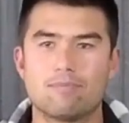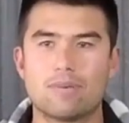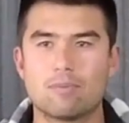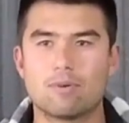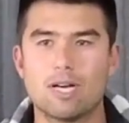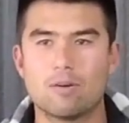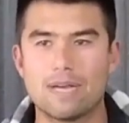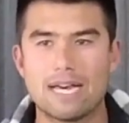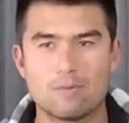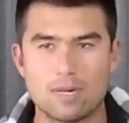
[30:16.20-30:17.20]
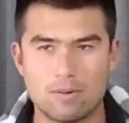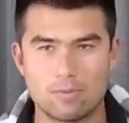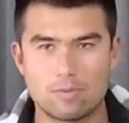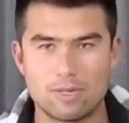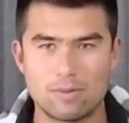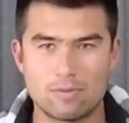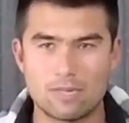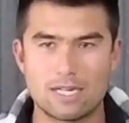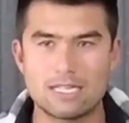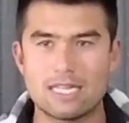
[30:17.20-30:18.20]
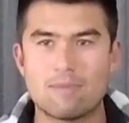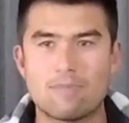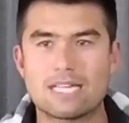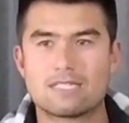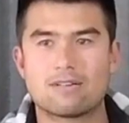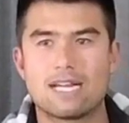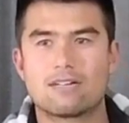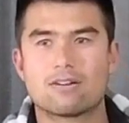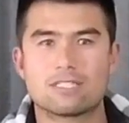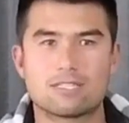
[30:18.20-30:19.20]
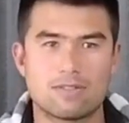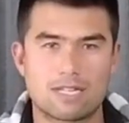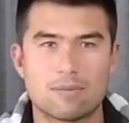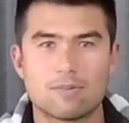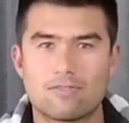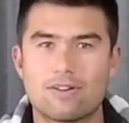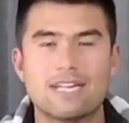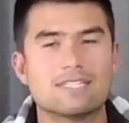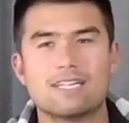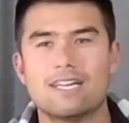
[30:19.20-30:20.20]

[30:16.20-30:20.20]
People will help out. And when I did that Bass Strait crossing with a couple of friends,